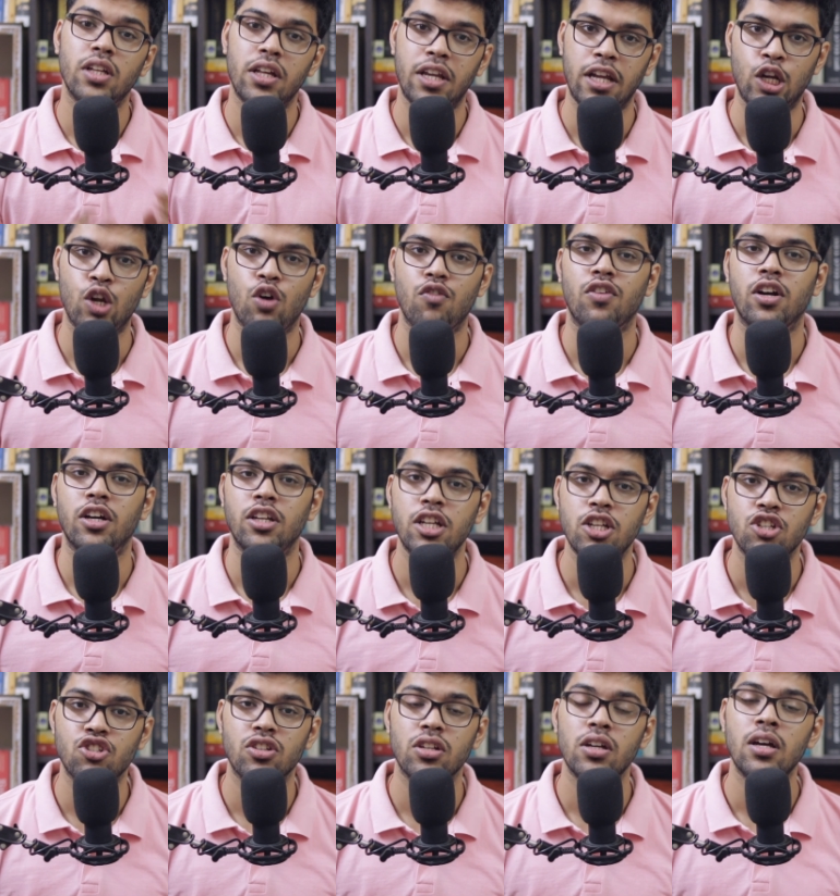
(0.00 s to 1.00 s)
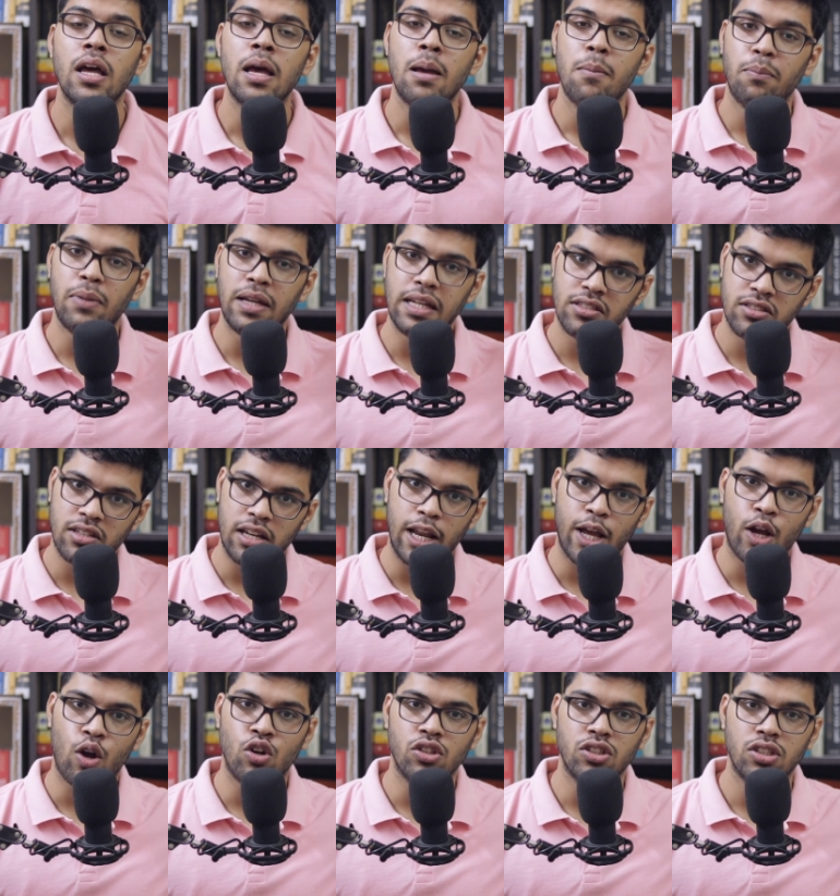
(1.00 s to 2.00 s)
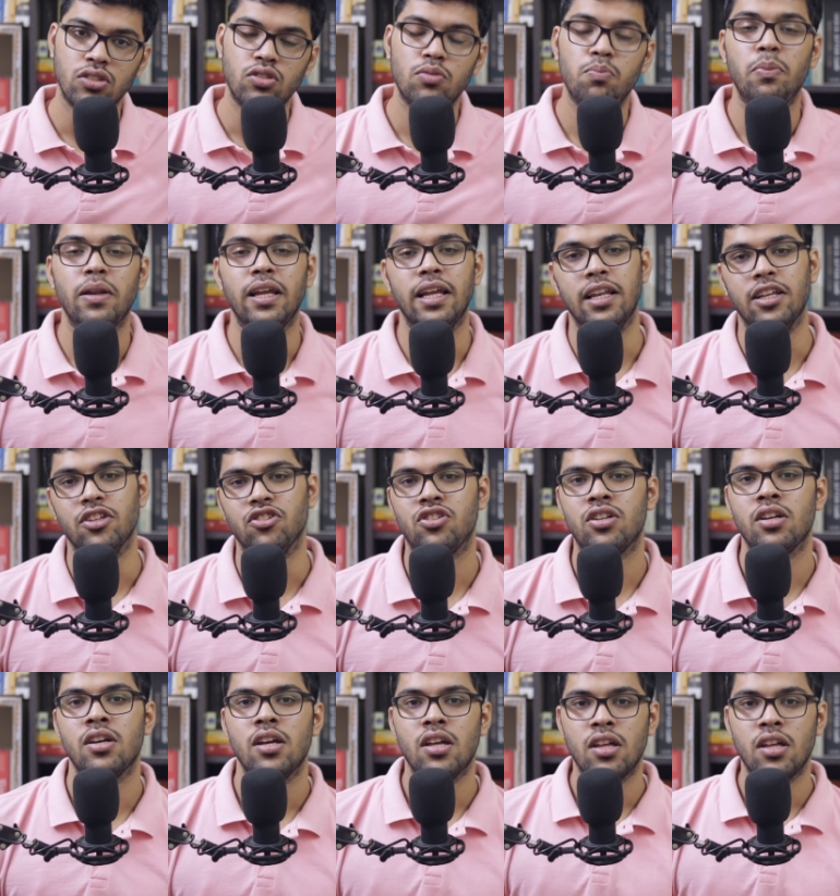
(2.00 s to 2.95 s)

the reign of Kanishk, please click on this playlist.